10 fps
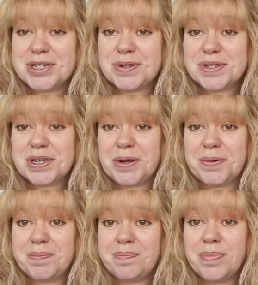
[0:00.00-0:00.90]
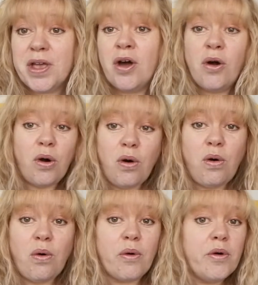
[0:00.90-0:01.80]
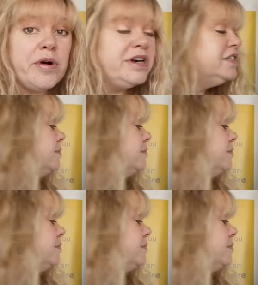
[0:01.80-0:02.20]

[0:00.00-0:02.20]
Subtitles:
too soon. Or